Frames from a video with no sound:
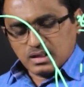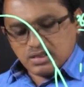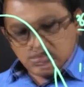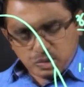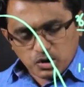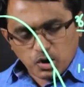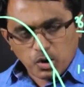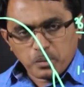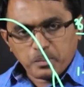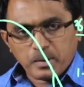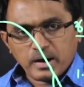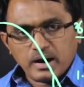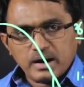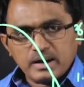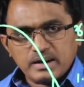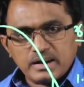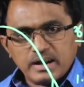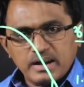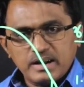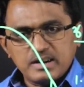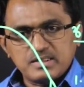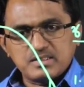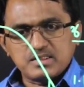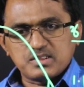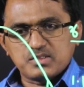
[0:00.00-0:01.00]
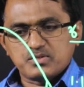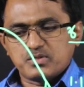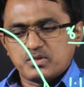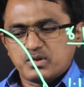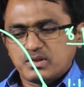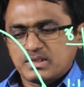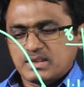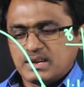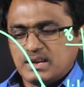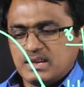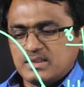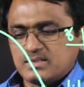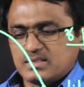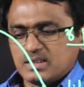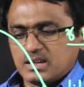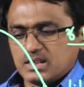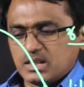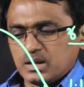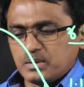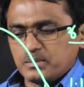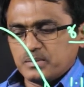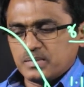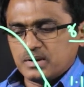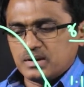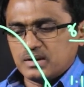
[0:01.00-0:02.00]
0.8643 is
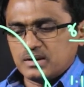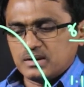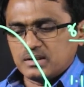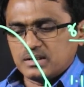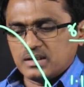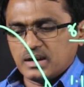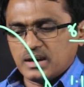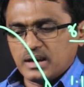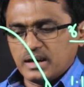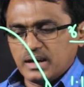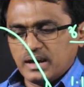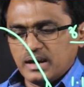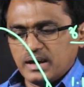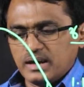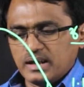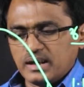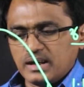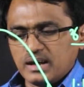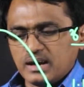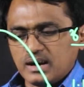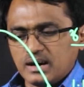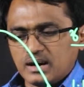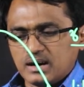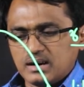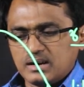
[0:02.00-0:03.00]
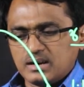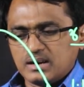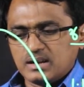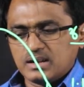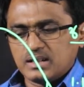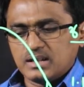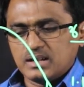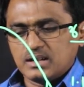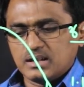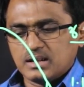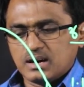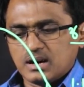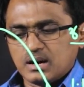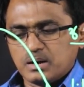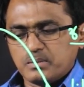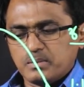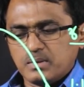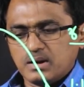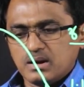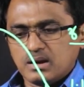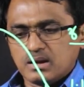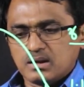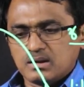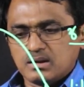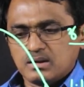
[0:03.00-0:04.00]
nothing but the area under the
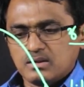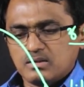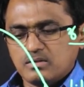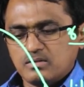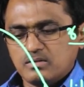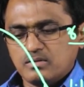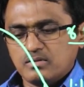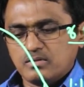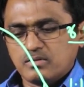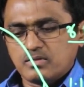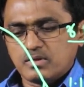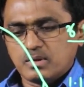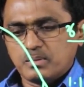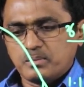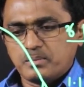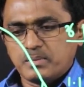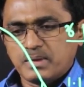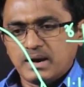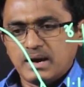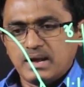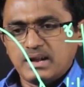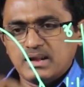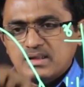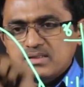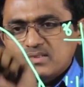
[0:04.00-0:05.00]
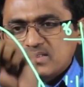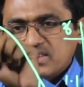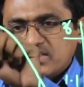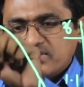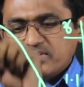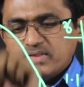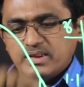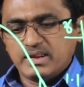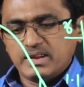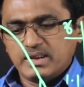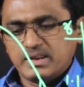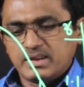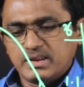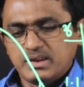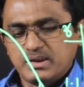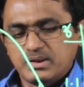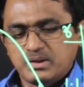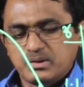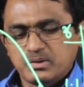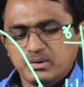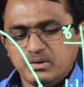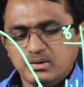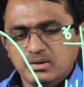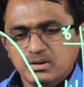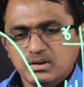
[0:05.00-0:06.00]
normal curve from minus infinity
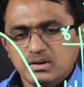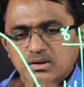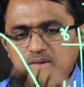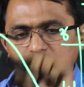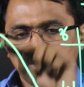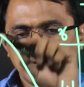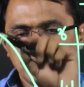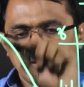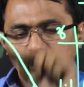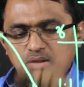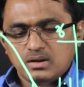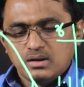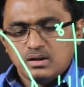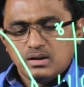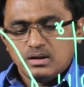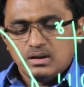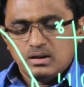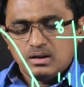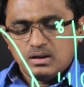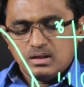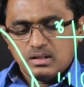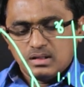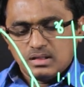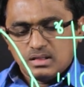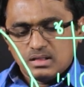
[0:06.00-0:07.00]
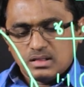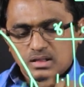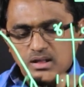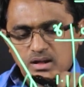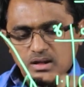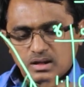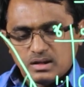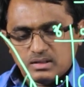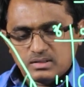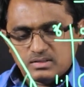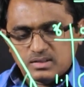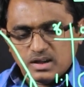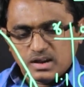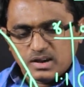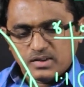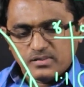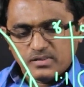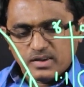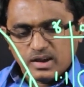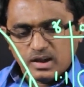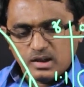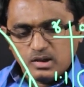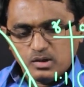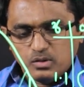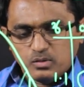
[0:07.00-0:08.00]
to the z
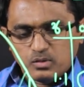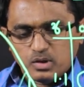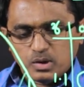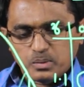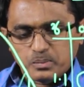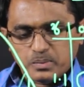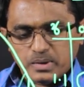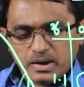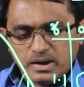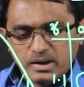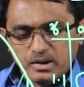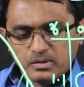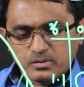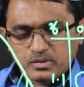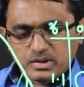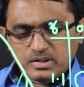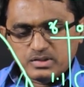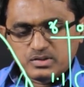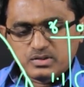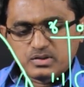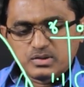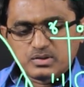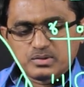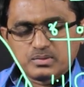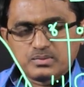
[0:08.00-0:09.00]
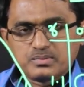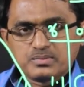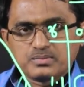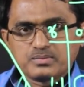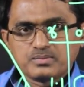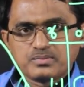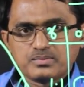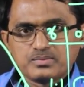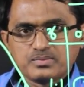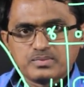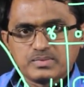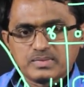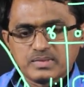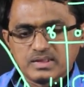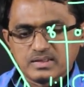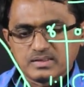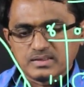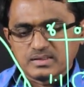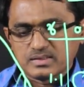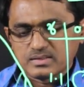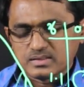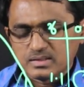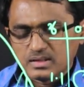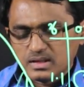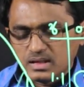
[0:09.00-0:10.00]
value 1.10. This
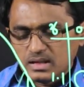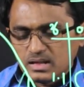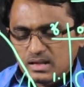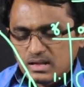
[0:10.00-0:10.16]
is.